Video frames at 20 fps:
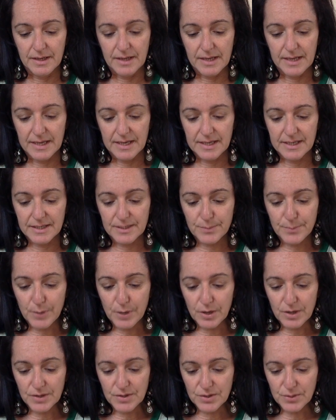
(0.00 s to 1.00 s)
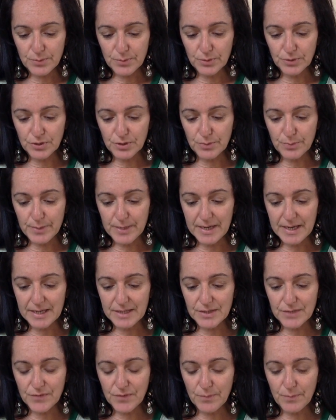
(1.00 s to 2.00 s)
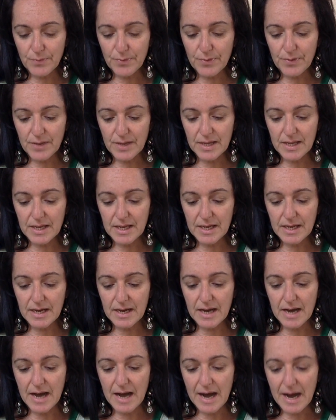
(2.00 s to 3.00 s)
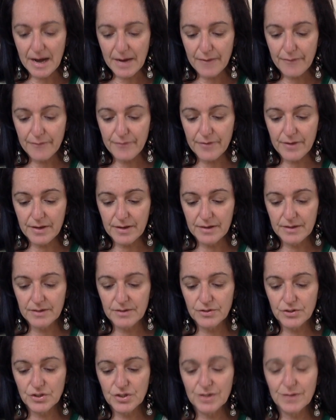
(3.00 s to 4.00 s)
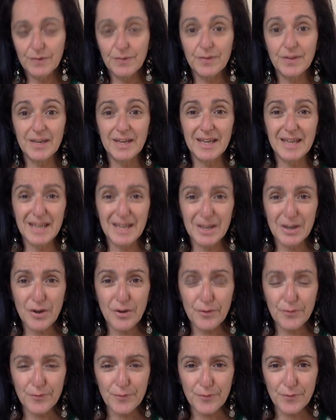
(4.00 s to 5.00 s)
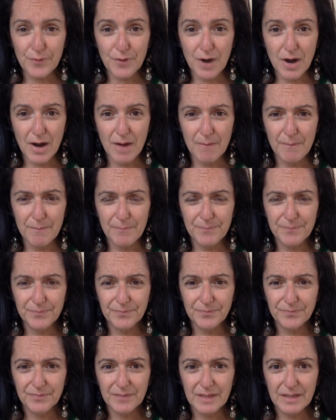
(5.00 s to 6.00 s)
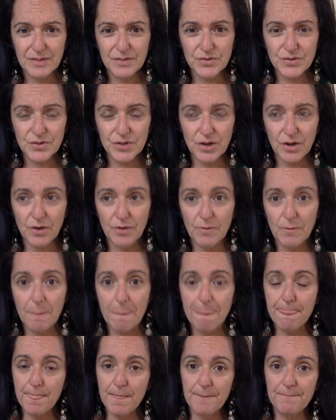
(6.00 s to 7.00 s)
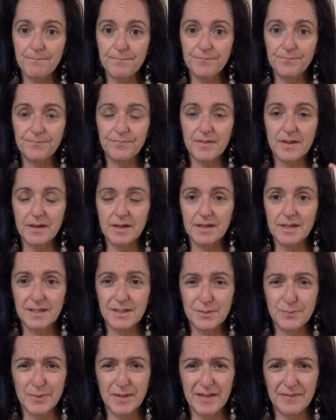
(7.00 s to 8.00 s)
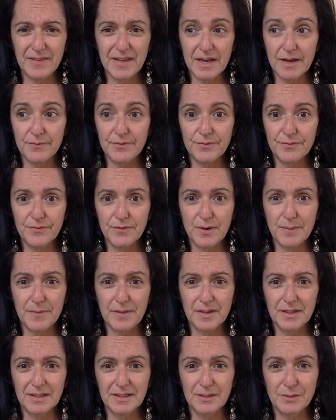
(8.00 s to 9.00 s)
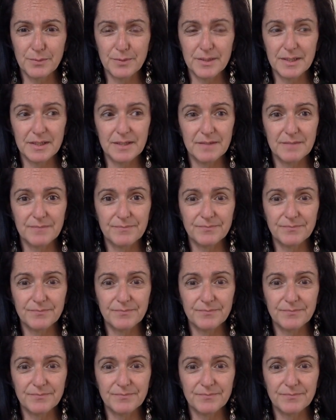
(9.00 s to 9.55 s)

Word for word: it is possible to pass from thinking of to thinking from. So, I'm going to explain the of and from thing a little bit